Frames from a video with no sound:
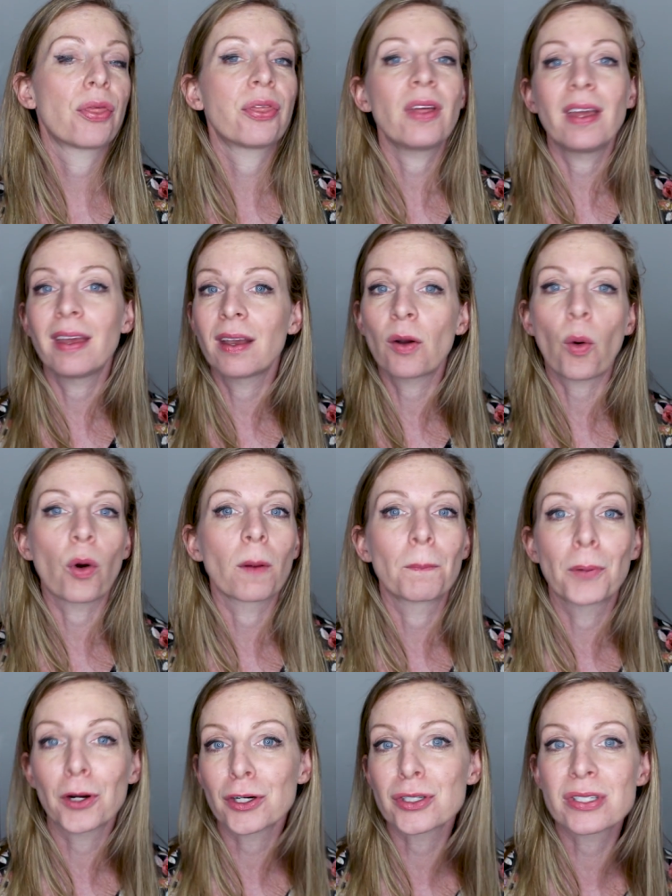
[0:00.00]
thing or
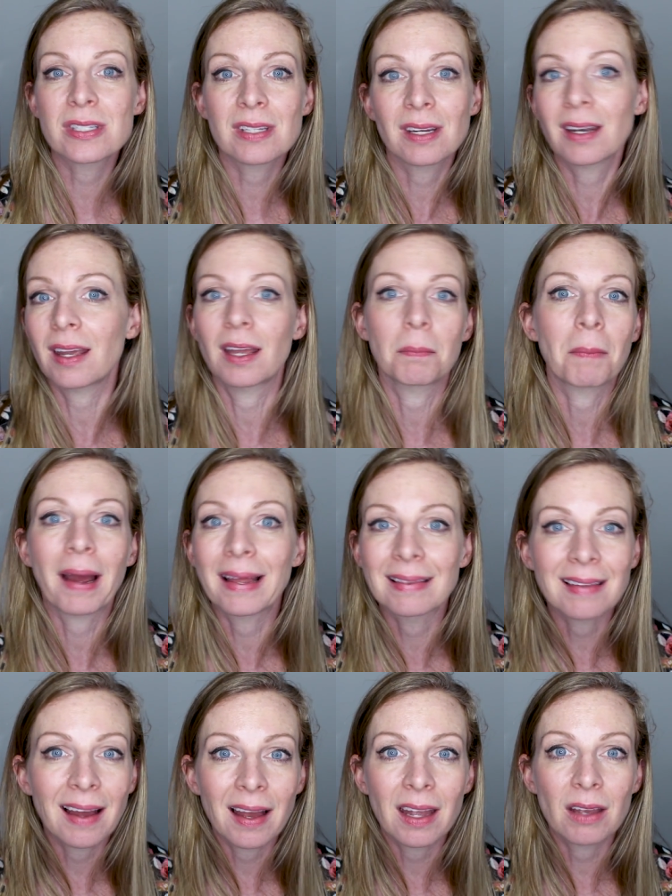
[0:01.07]
person in my
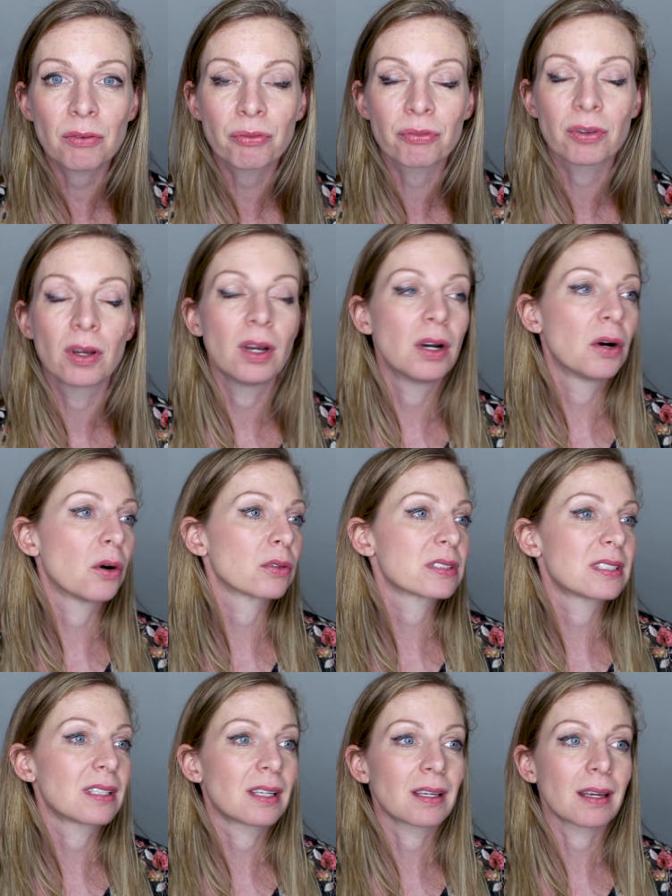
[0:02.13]
life. Ou
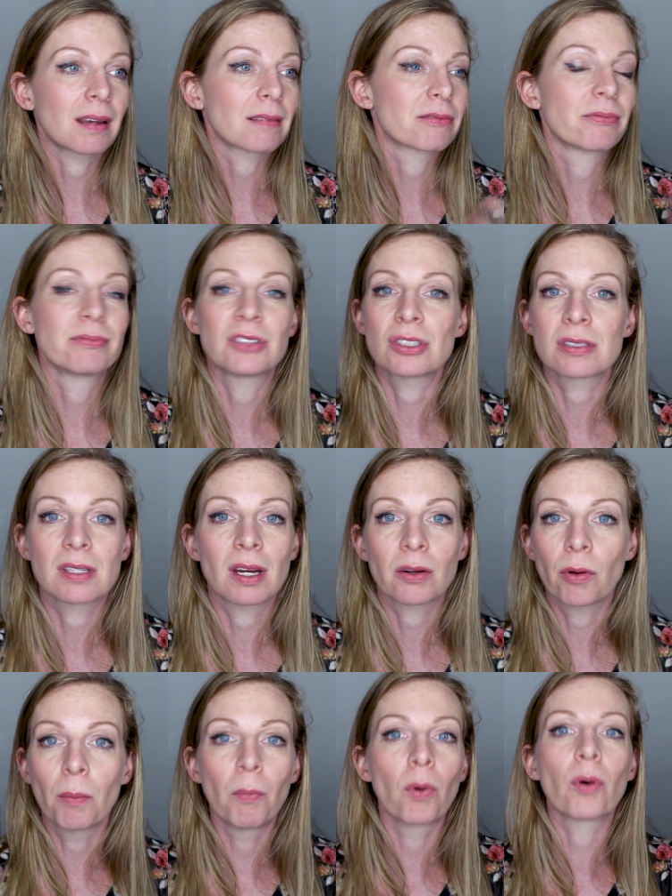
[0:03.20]
se quer dizer
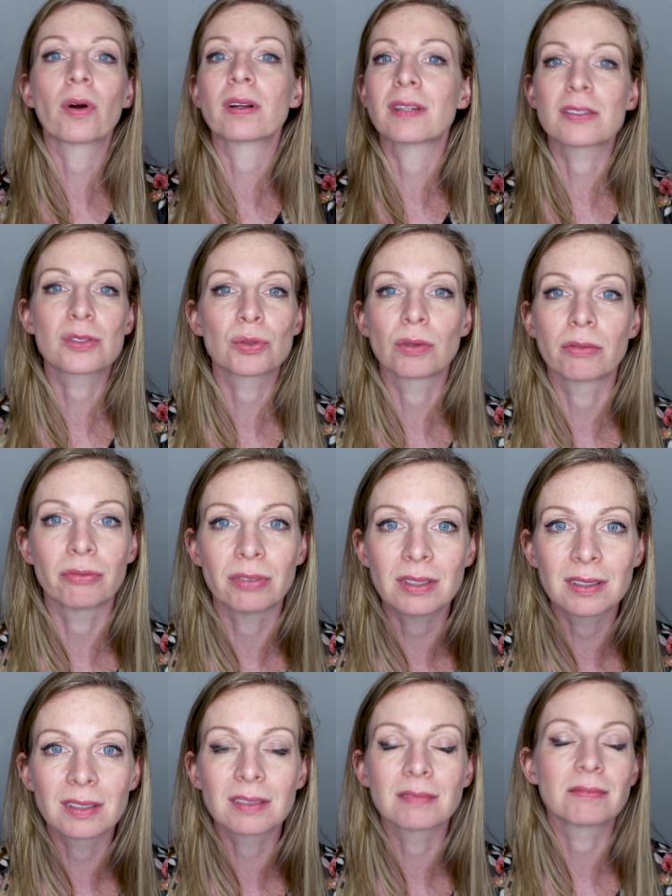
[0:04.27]
o amor da sua
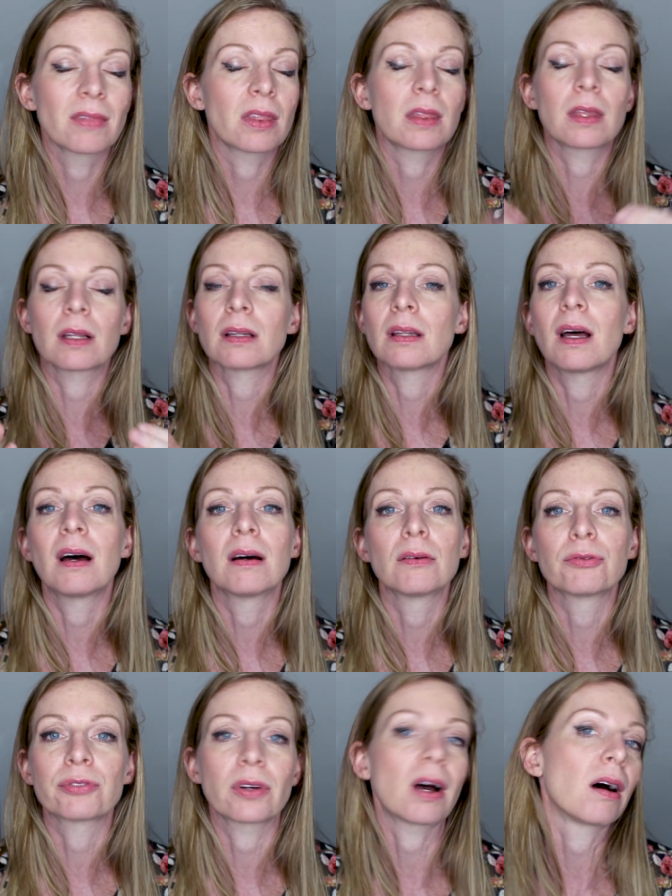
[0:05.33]
vida, the
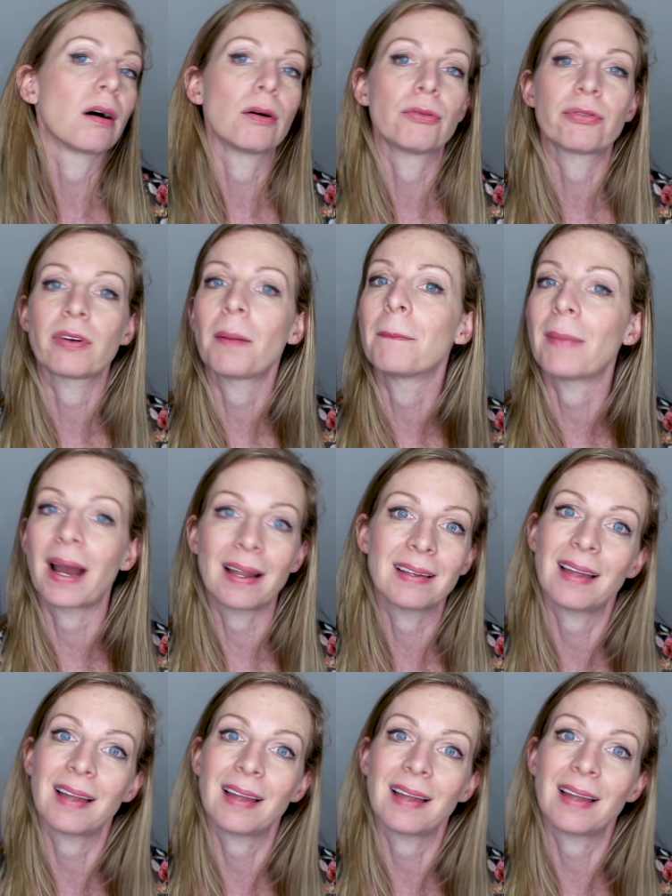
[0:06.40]
love of my